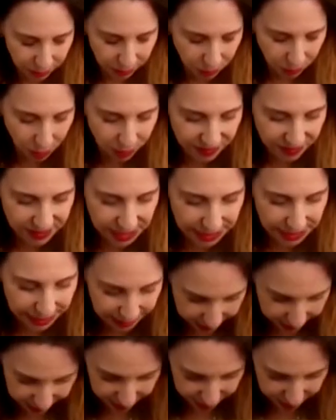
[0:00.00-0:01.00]
what we've
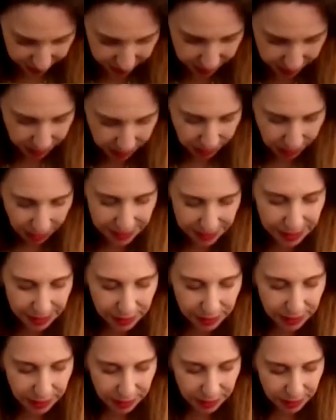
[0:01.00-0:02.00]
seen, I think
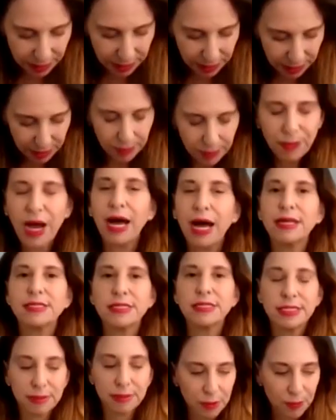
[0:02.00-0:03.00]
the
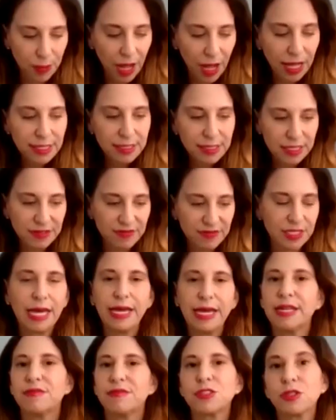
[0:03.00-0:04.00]
positive
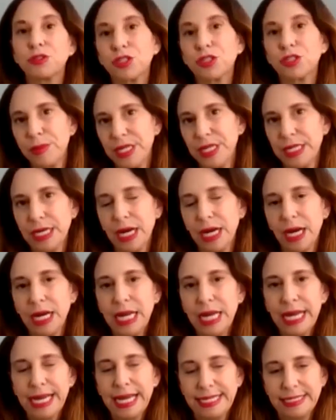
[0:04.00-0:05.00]
side of social media
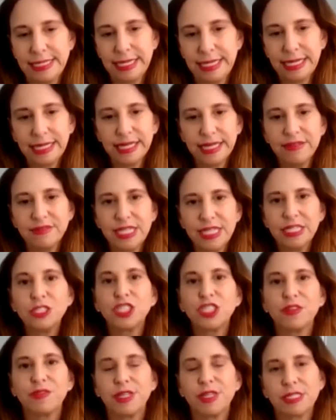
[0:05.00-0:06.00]
is that it gives
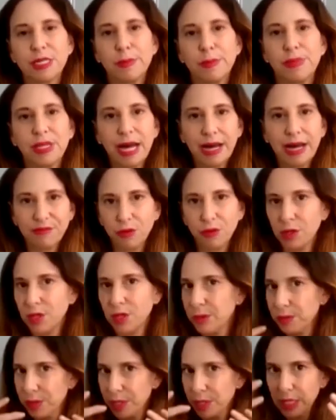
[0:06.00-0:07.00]
each of us a
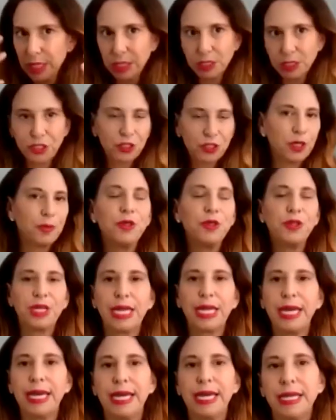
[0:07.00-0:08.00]
platform to
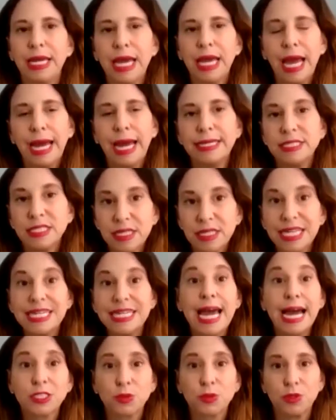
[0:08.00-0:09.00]
communicate and to
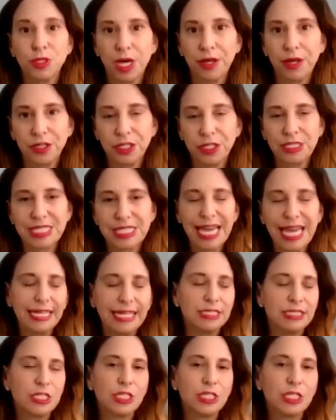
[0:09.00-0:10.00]
connect with others.
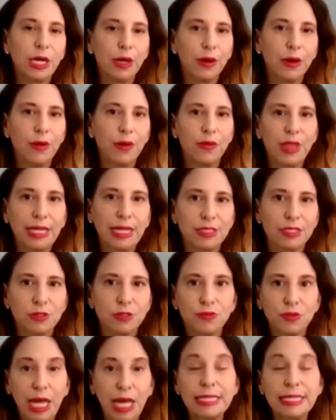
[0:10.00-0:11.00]
And so that's
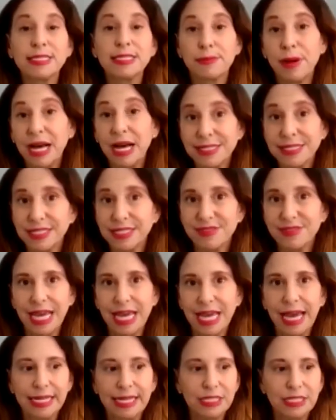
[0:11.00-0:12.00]
the positive
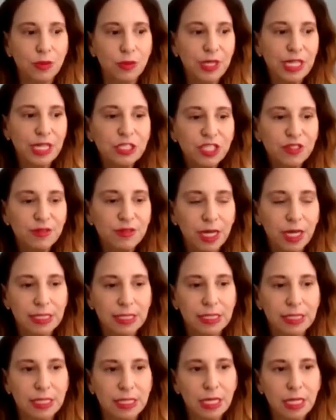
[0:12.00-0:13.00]
side. And so each of
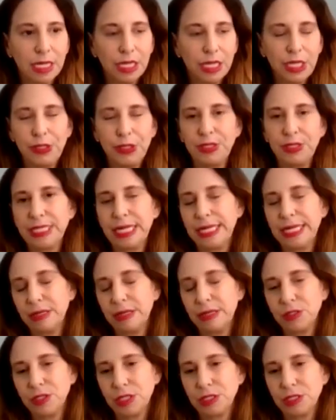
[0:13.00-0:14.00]
us, you
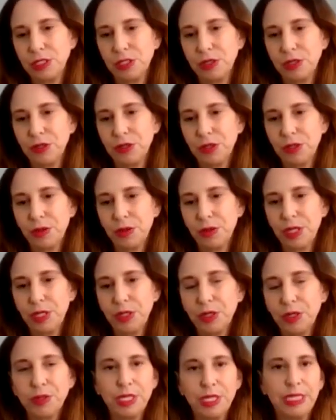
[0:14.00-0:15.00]

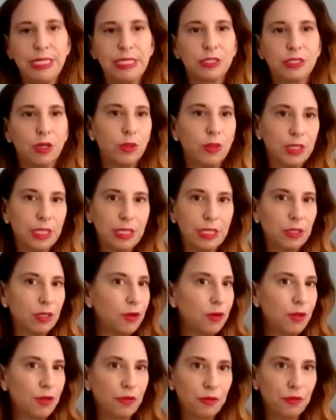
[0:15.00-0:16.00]
don't need to only
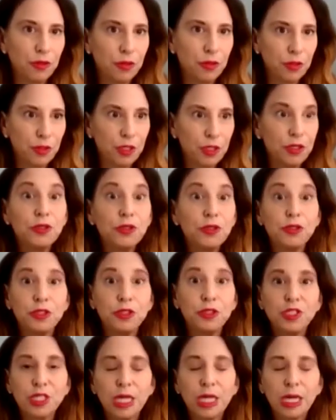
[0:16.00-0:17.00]
go through huge